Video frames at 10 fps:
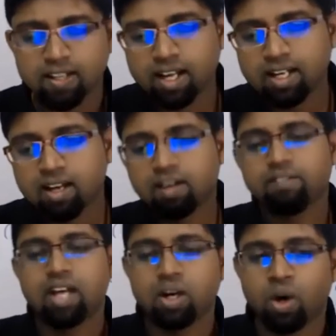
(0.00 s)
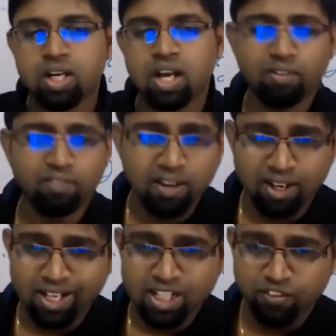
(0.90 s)
Right? We are going to have the Viva
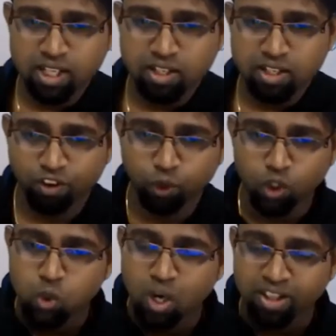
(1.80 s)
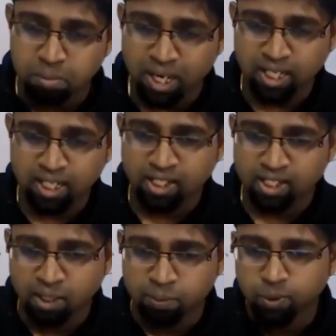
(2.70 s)
next week for those who are remaining in
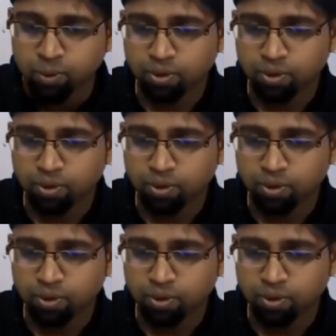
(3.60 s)
Colombo.